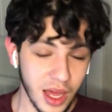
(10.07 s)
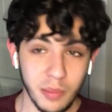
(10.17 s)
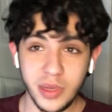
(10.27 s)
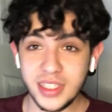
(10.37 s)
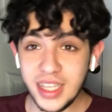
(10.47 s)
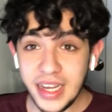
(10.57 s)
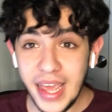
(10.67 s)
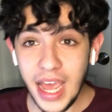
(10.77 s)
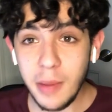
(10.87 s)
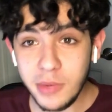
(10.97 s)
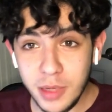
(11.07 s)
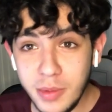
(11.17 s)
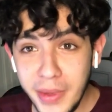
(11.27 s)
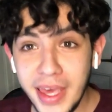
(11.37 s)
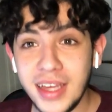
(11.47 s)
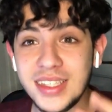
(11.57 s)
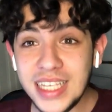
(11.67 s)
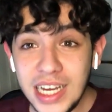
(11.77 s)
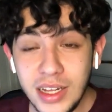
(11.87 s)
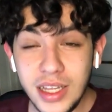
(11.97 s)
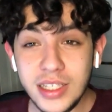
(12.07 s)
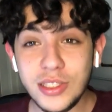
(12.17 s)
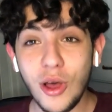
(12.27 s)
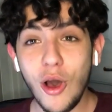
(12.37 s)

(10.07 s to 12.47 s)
But today I'm going to be making a tier list